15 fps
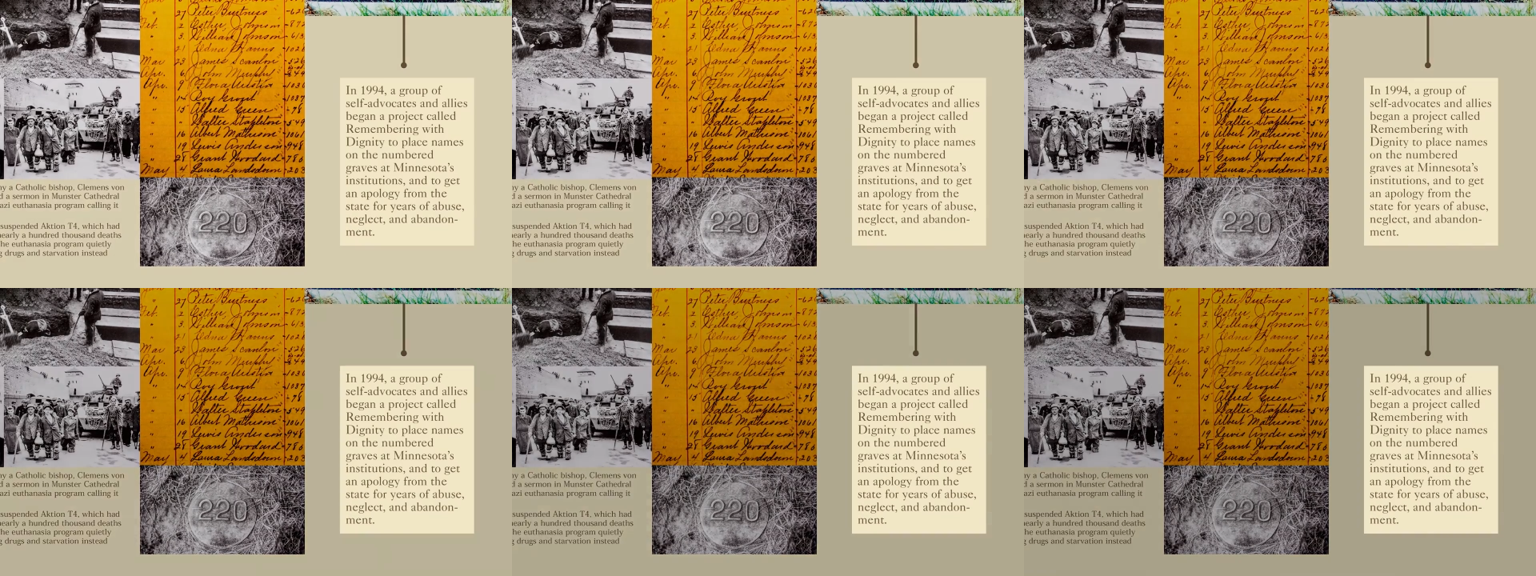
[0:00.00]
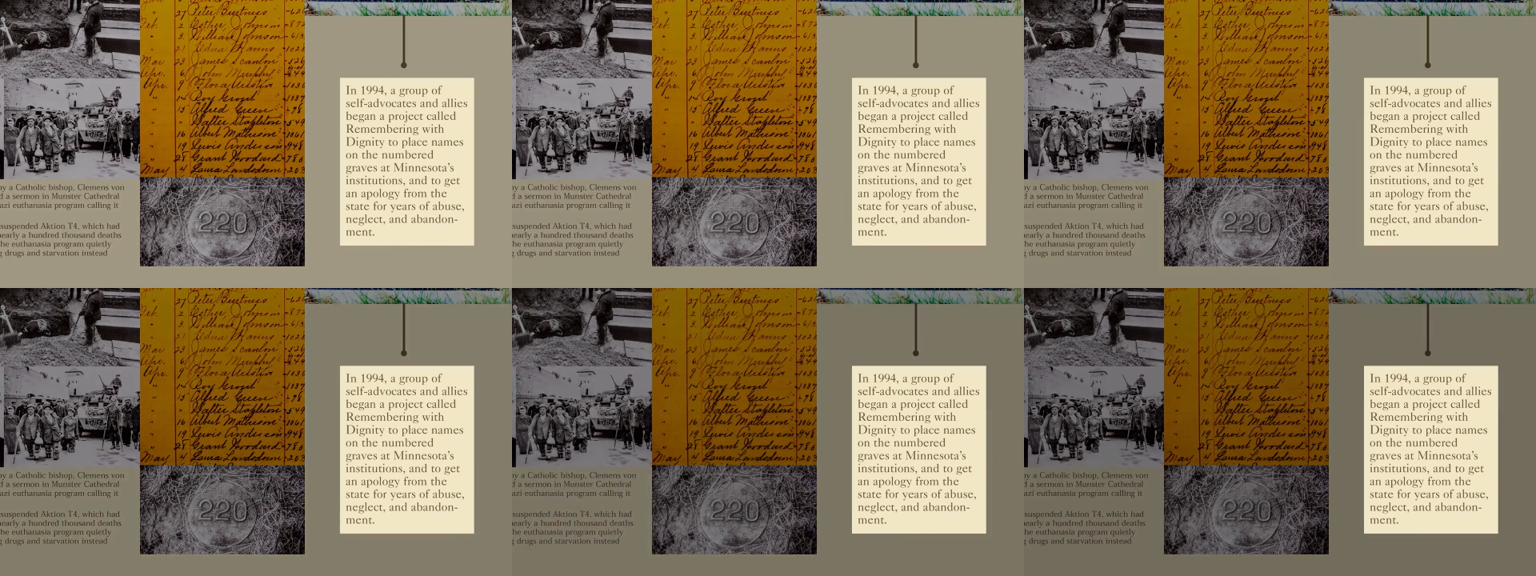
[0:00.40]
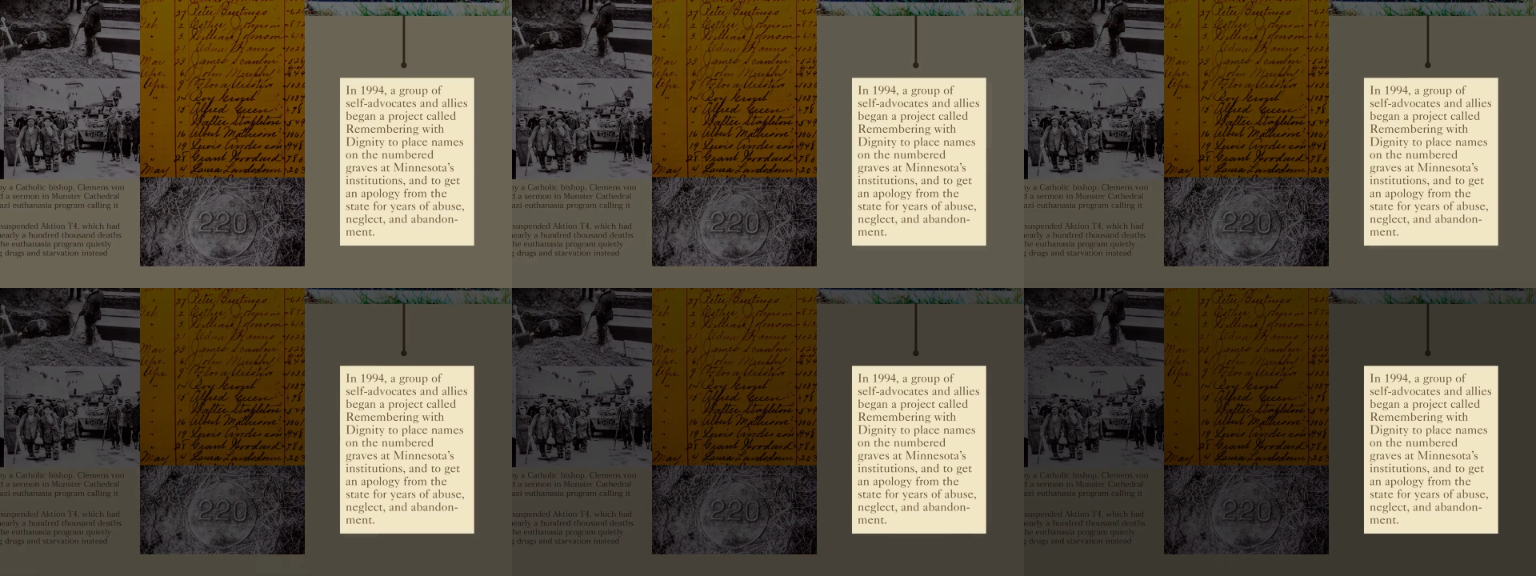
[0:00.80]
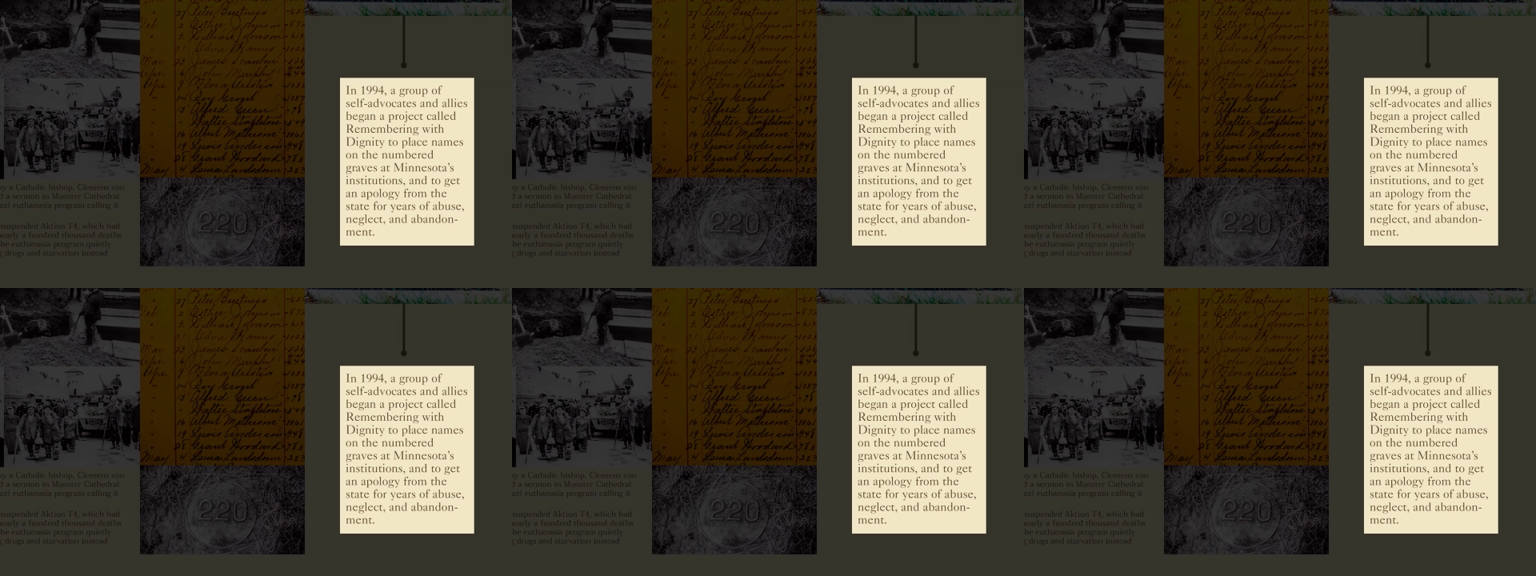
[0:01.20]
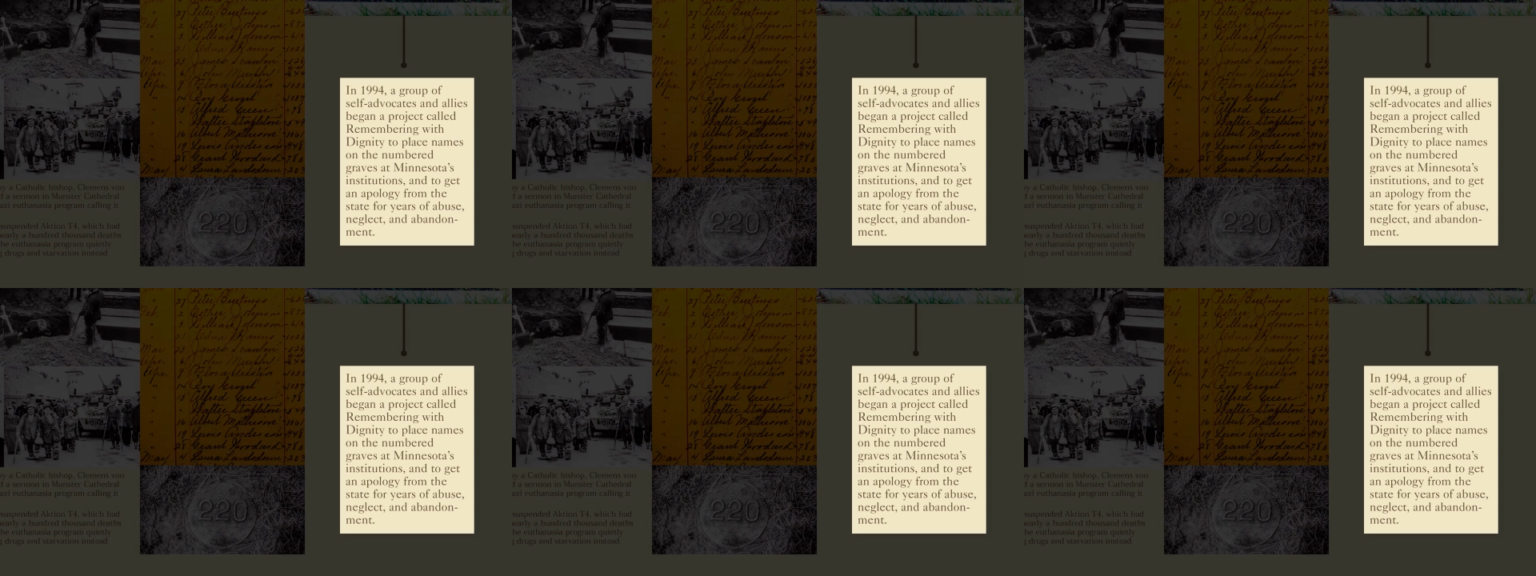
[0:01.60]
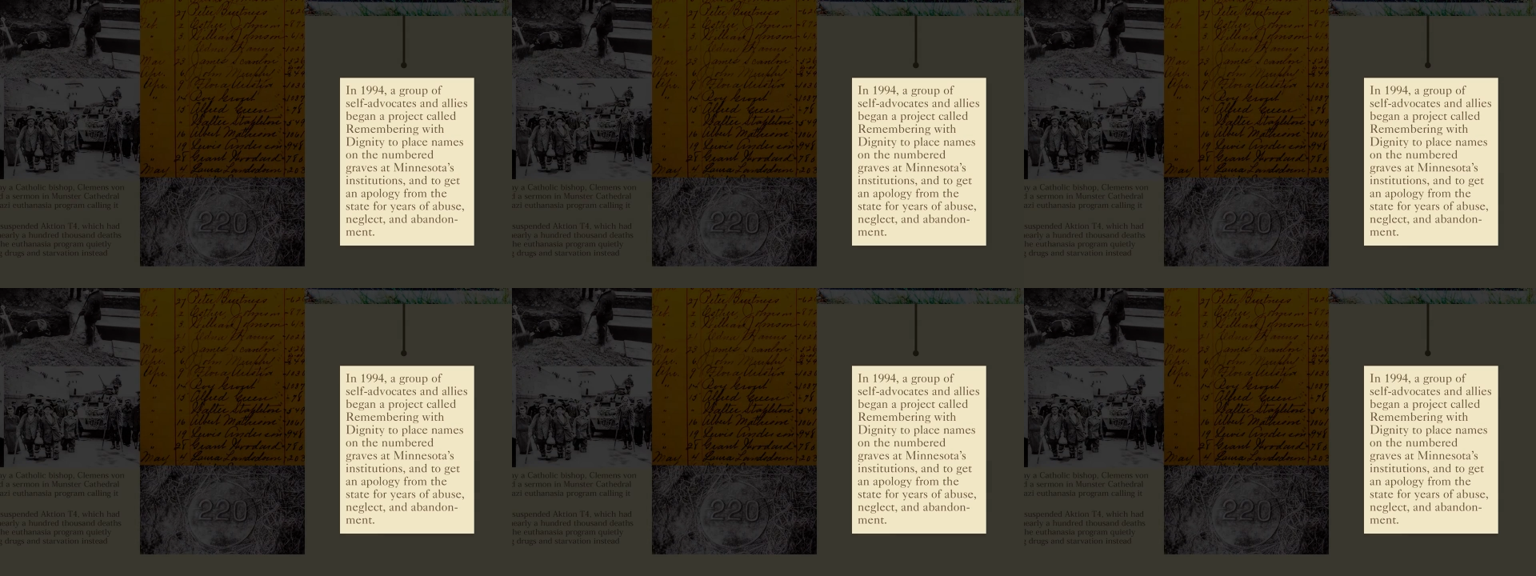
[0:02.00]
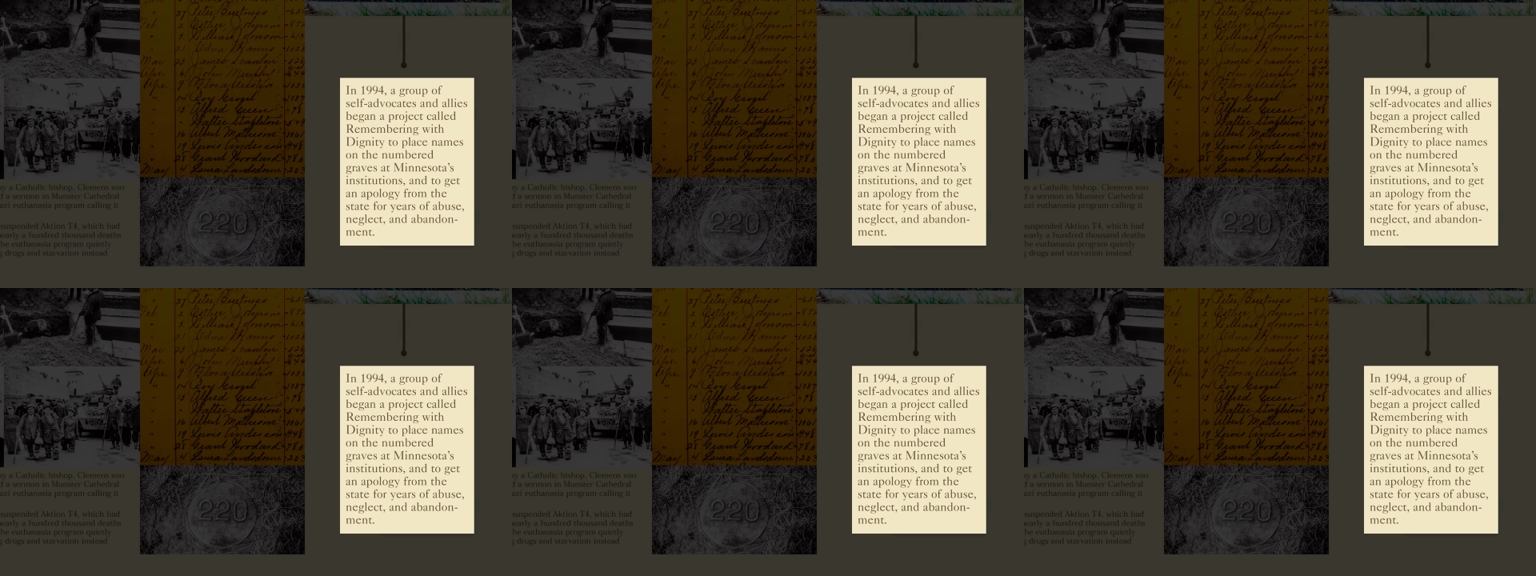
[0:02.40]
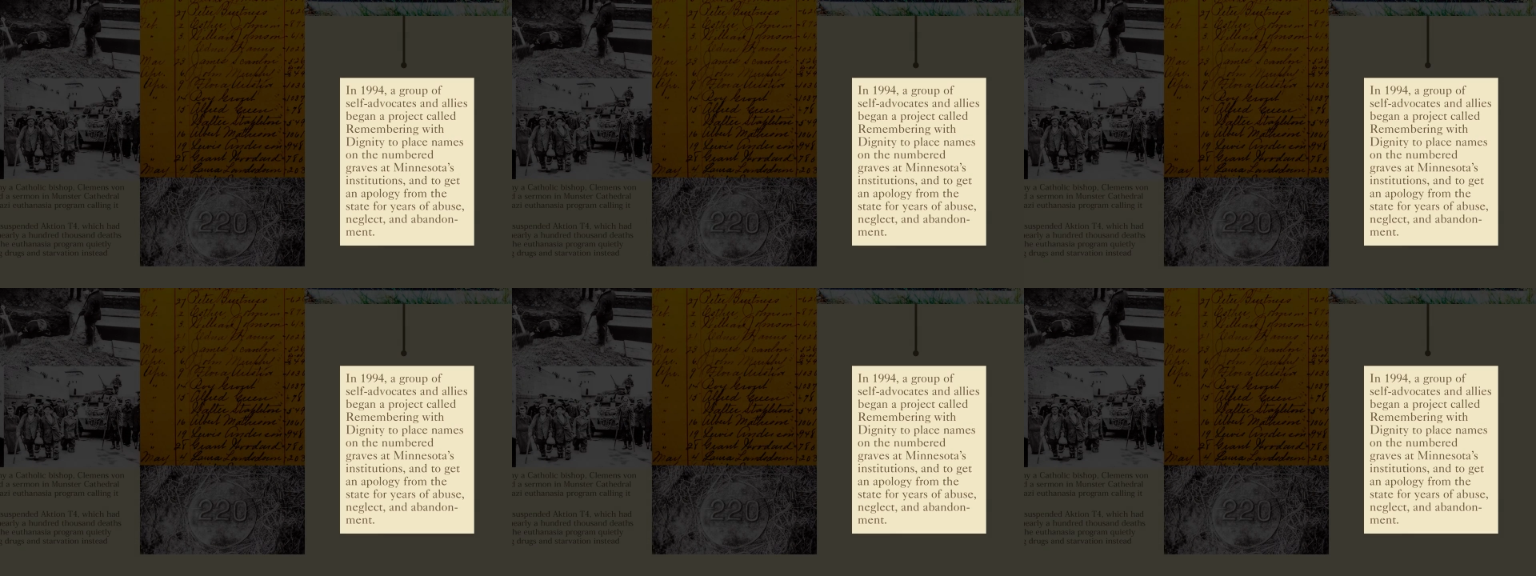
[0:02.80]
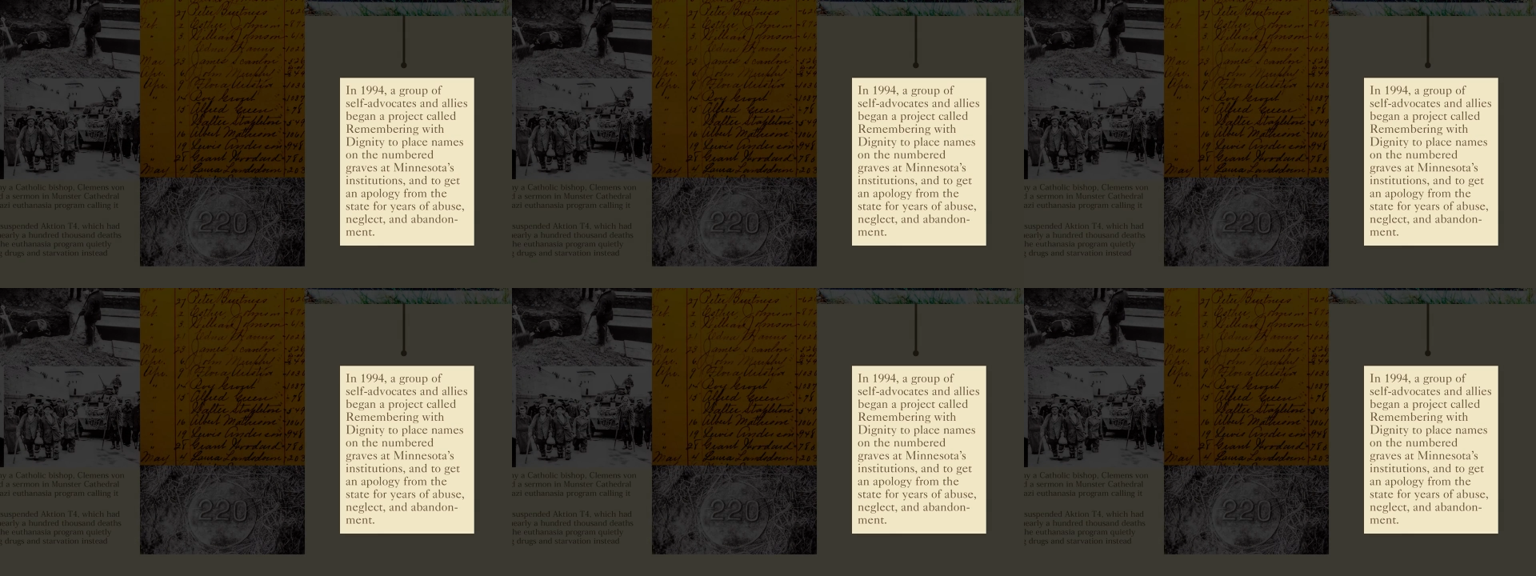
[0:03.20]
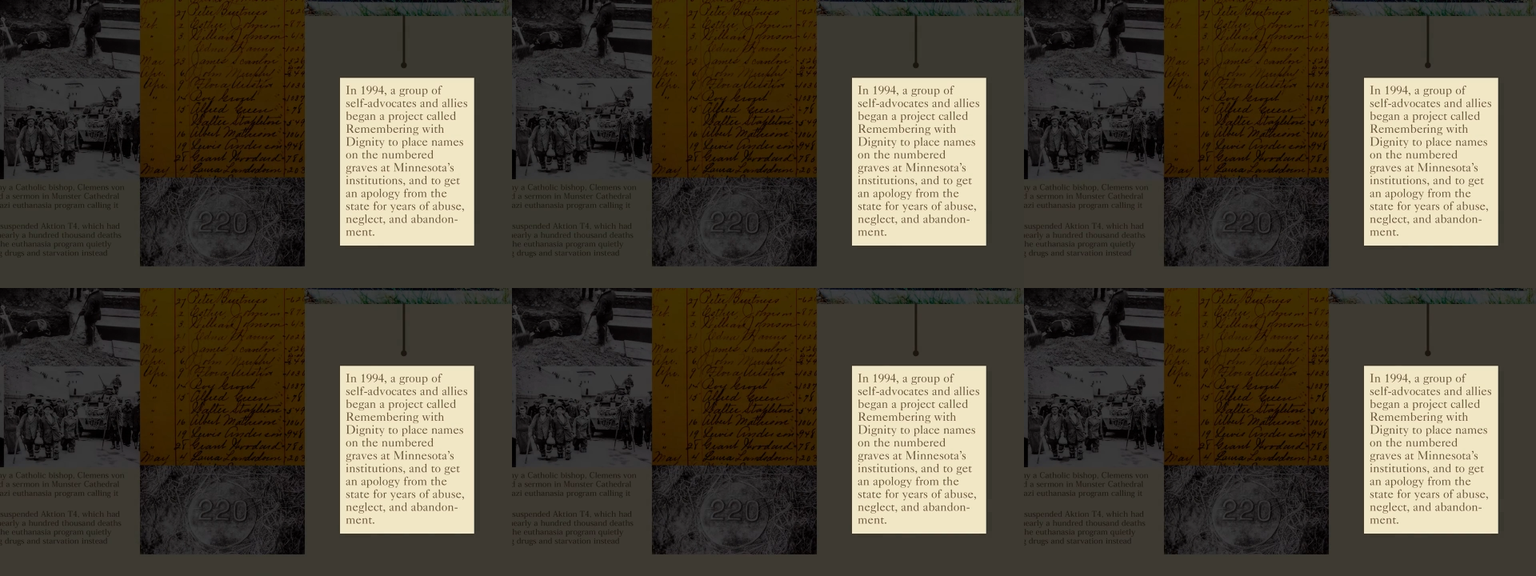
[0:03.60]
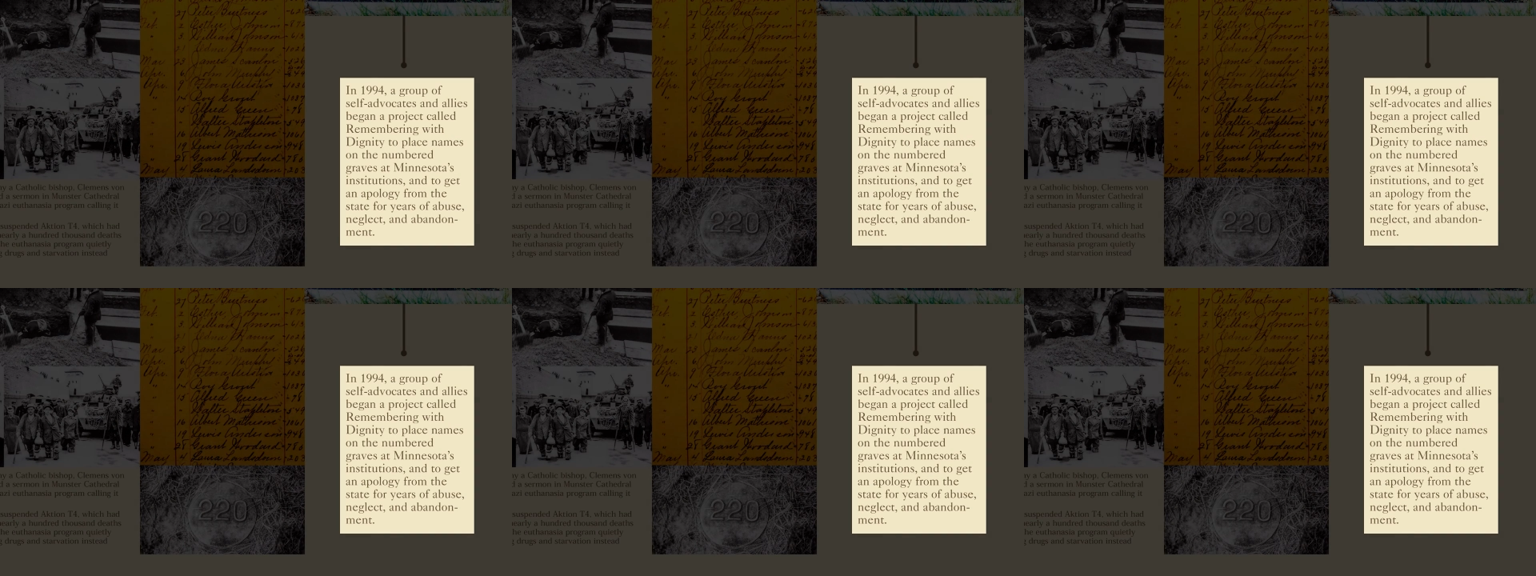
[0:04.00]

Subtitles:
Nobody's mouth can be seen.